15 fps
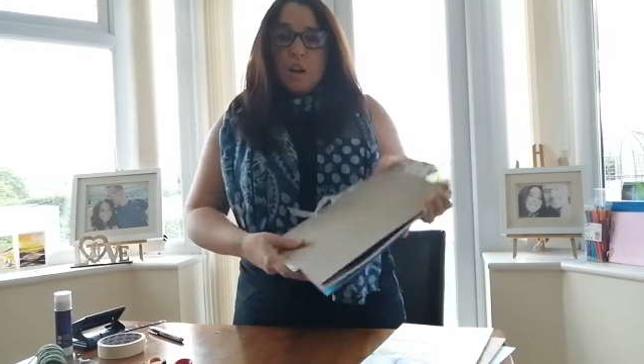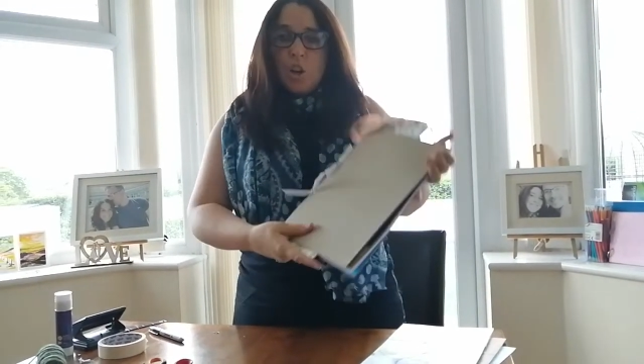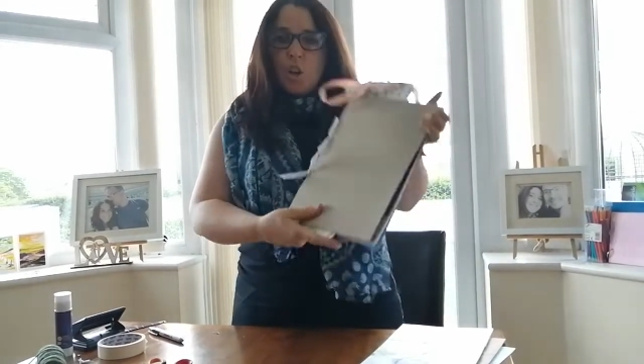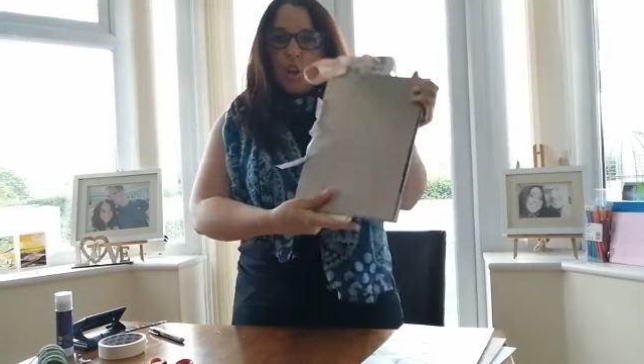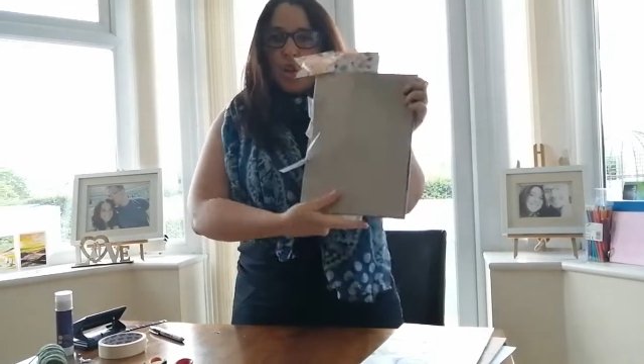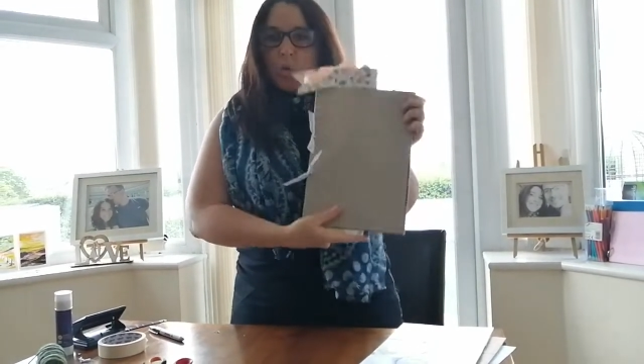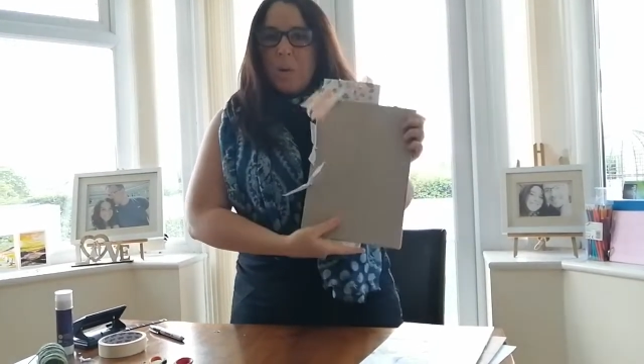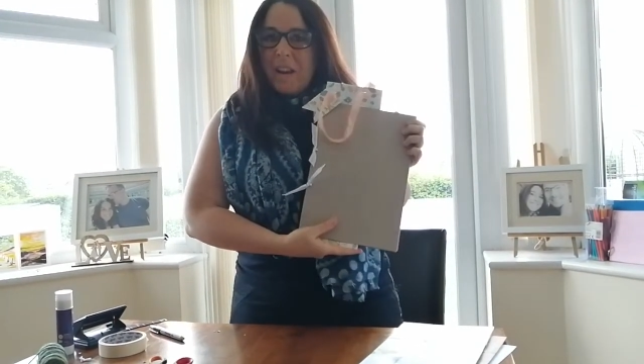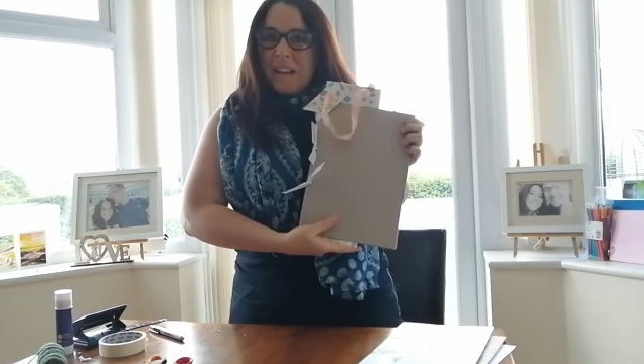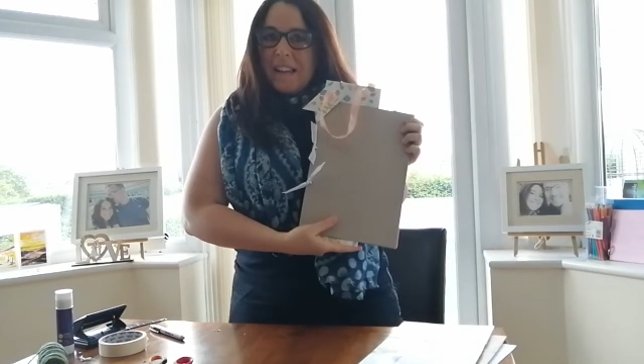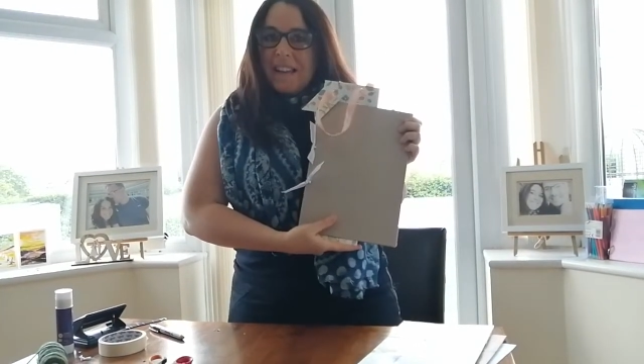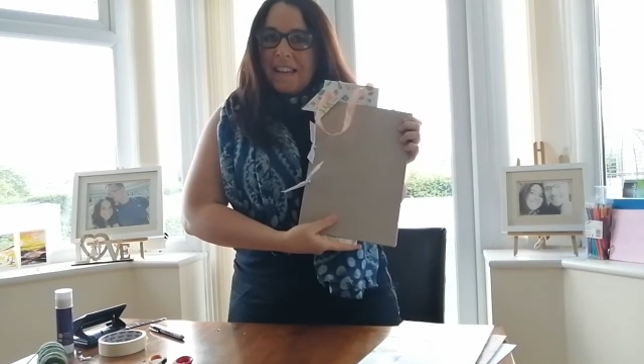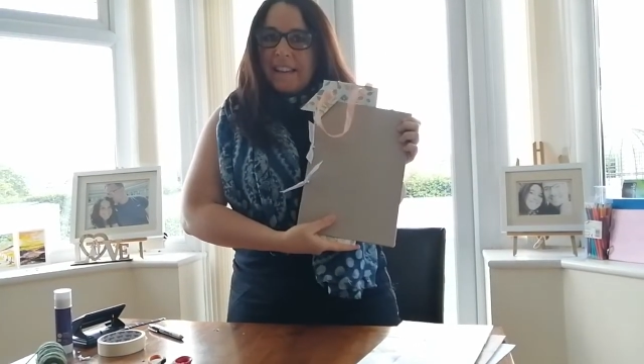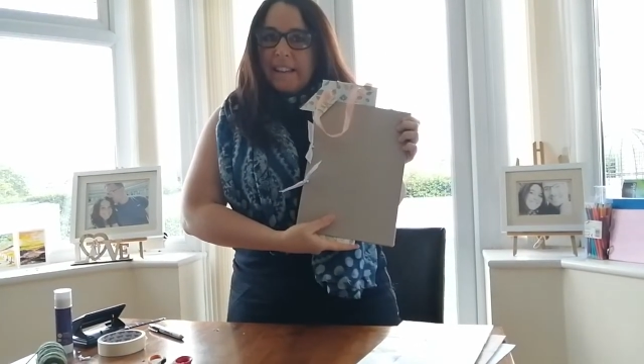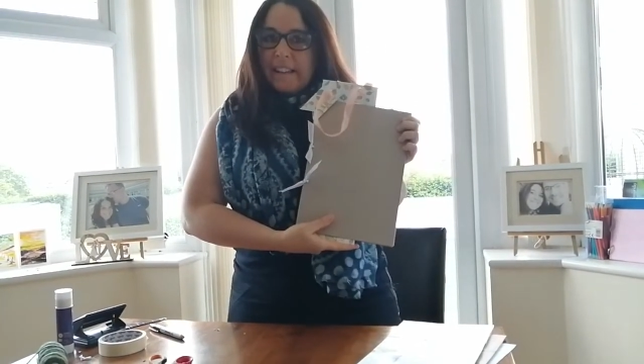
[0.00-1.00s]
I'm going to do it in
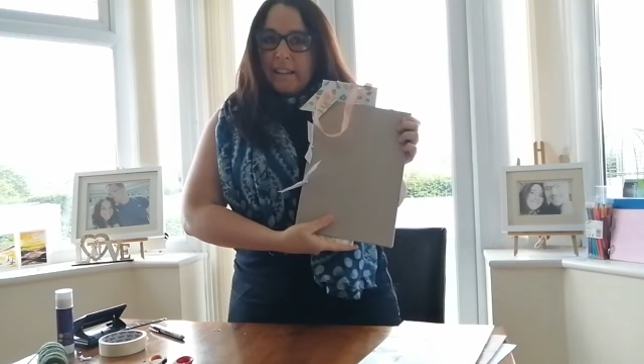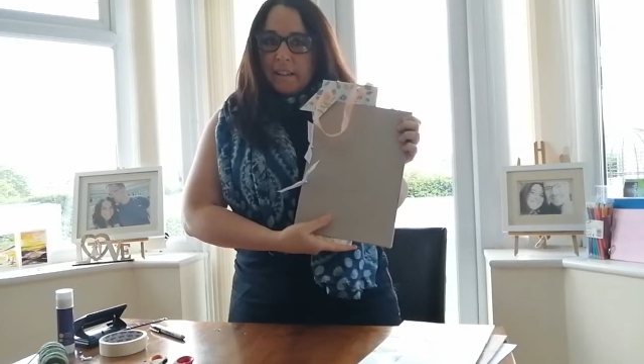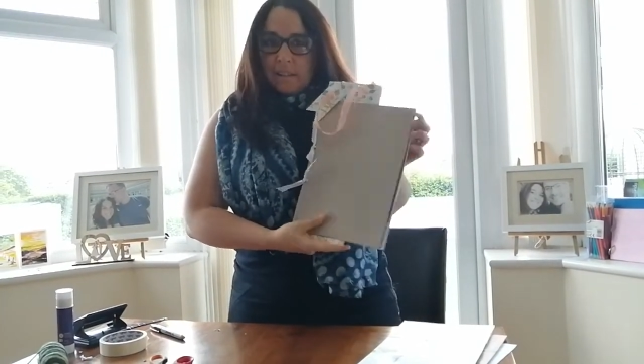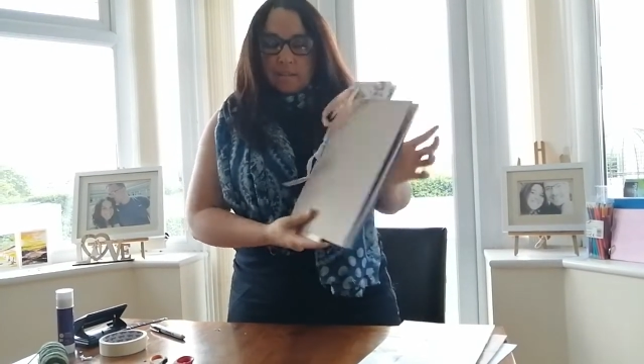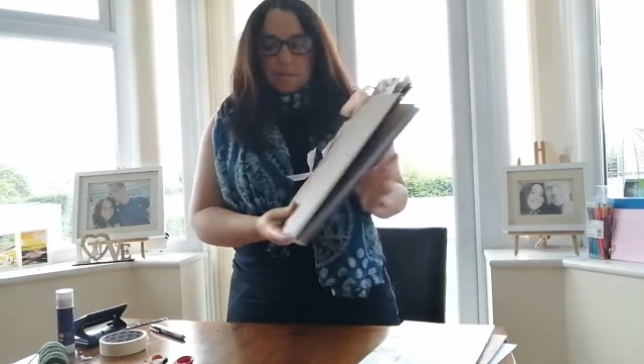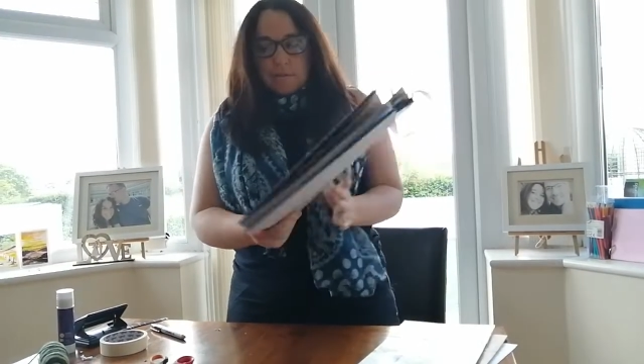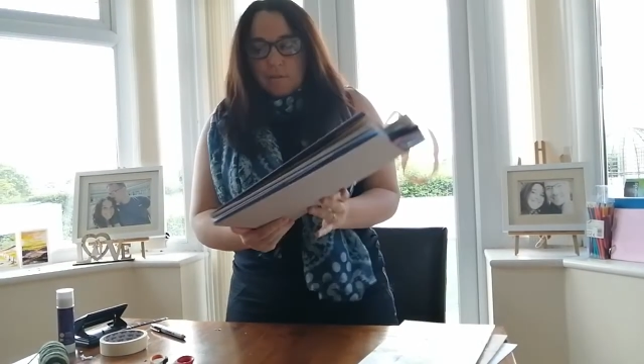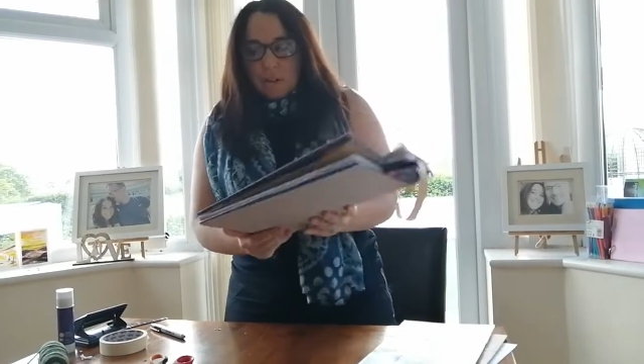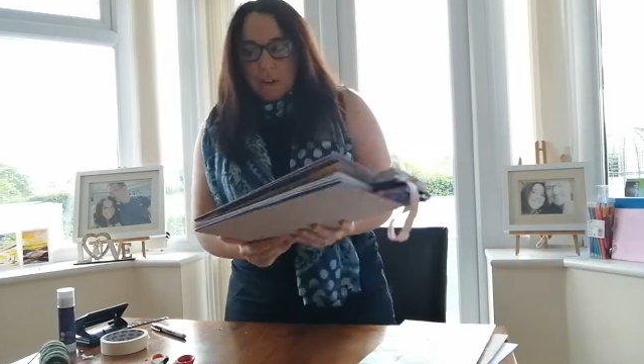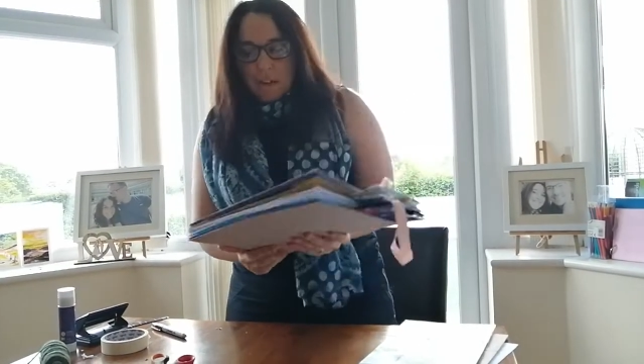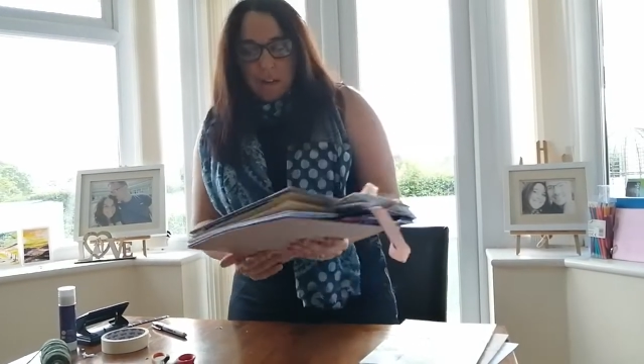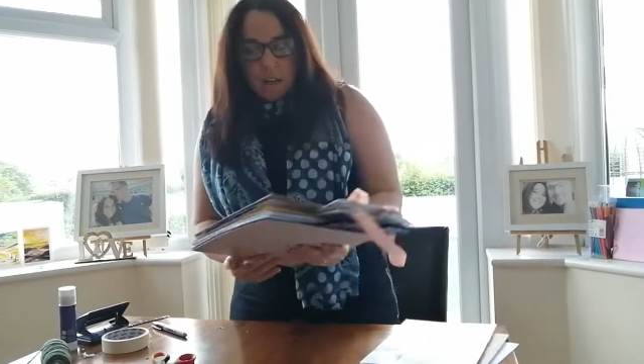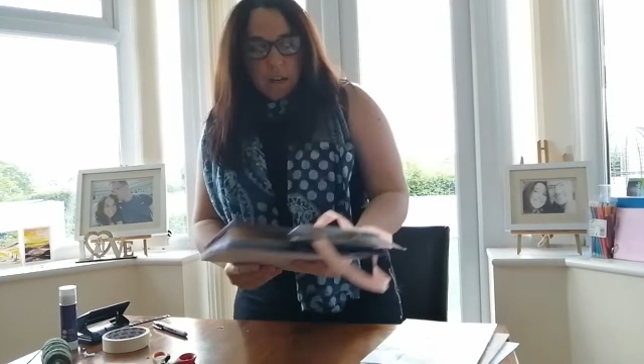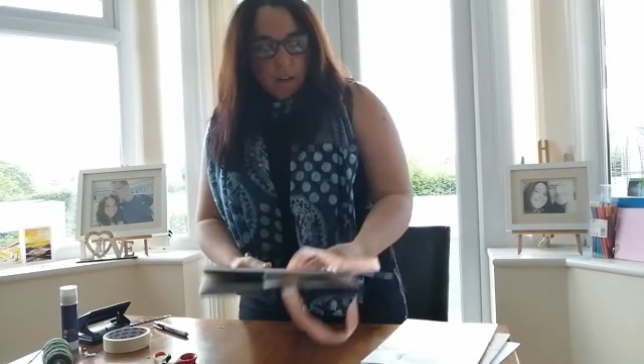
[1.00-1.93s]
here. Okay,